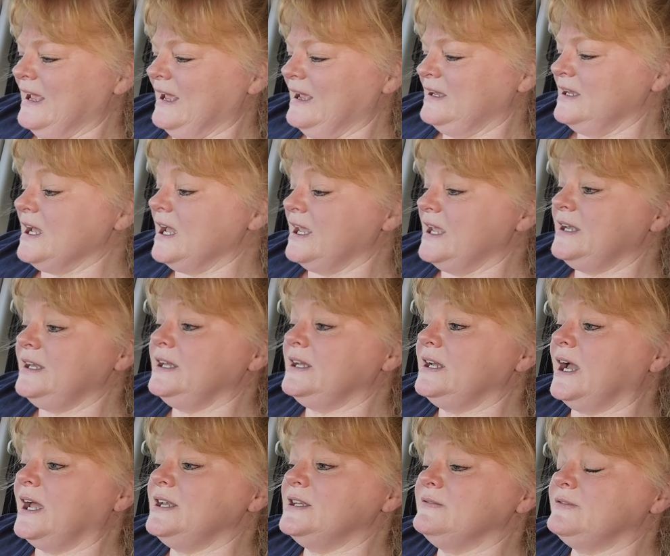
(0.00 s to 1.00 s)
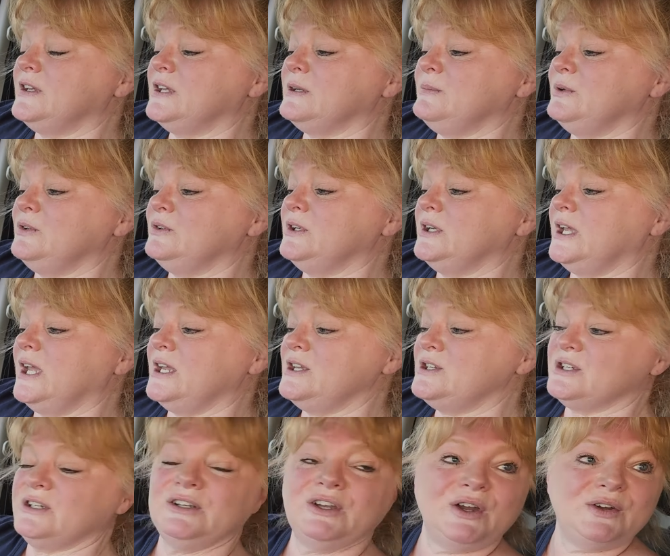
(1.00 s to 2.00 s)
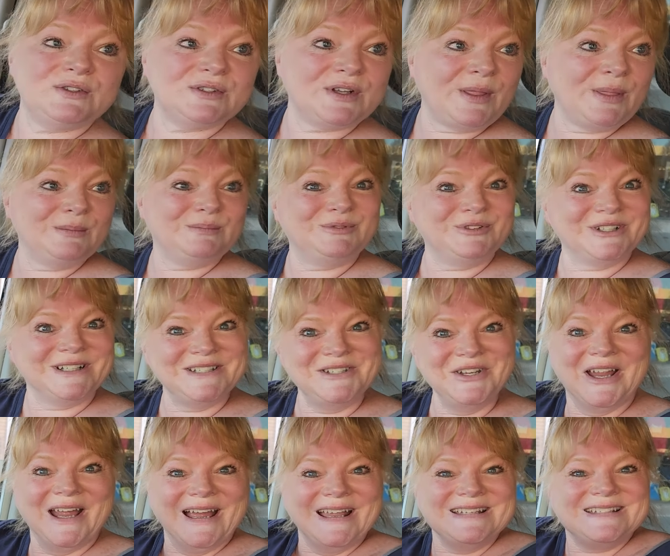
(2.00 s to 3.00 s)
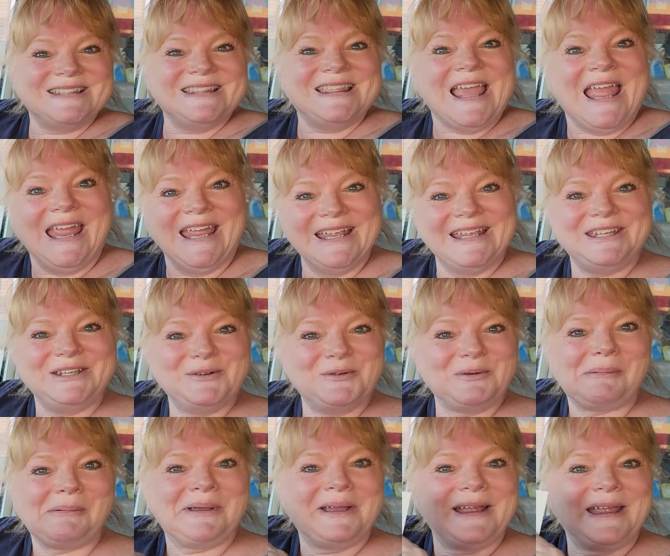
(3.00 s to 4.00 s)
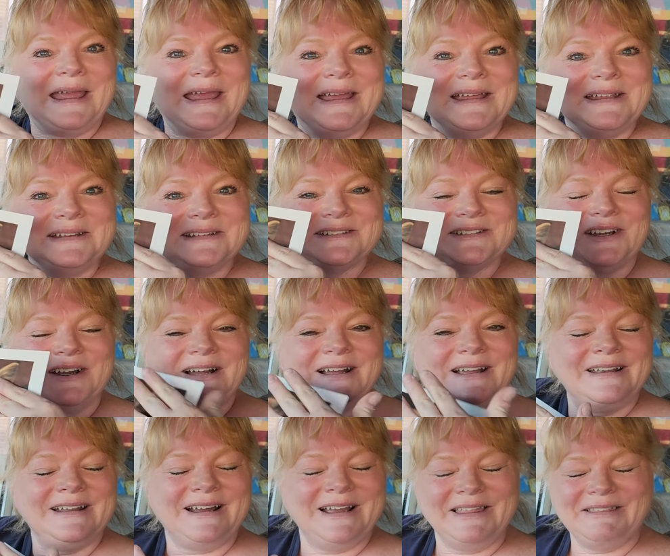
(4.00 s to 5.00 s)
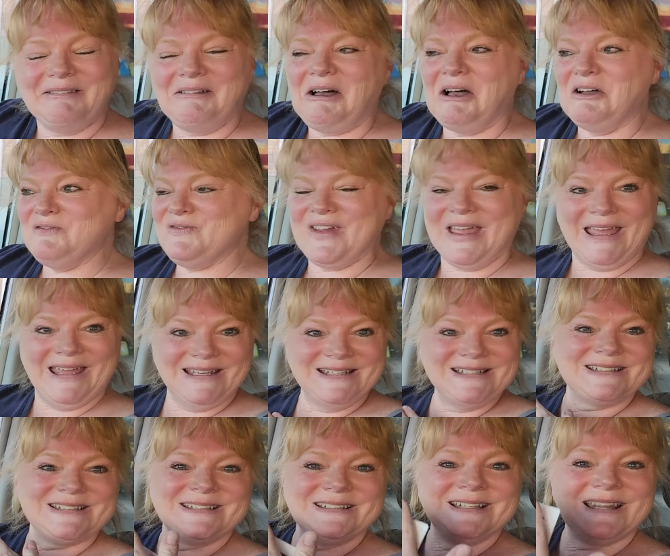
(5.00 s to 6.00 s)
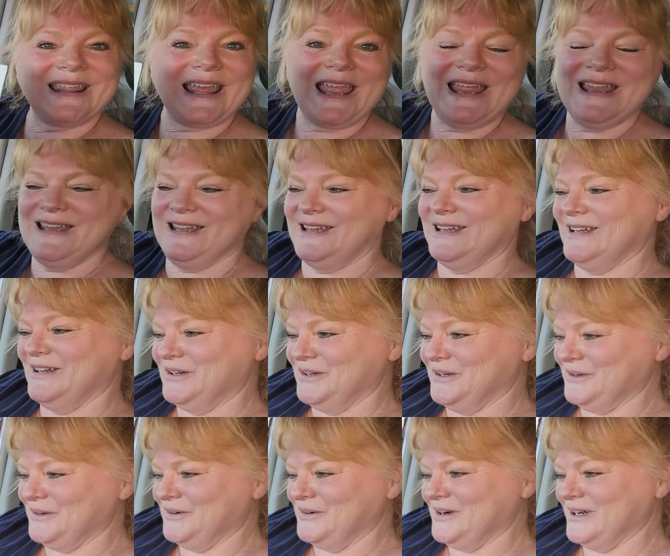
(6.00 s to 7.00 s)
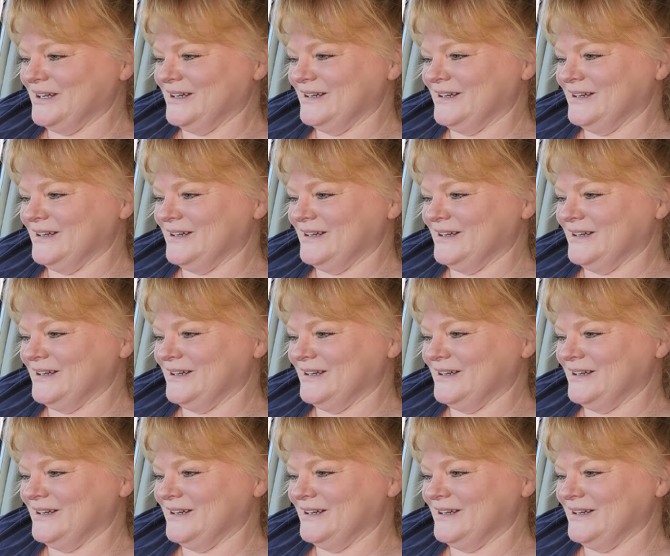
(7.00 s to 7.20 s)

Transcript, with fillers: Yeah, any kind of communication goes on the board. You guys, thank you, Rebecca and John. I love it. That's awesome. Thank you.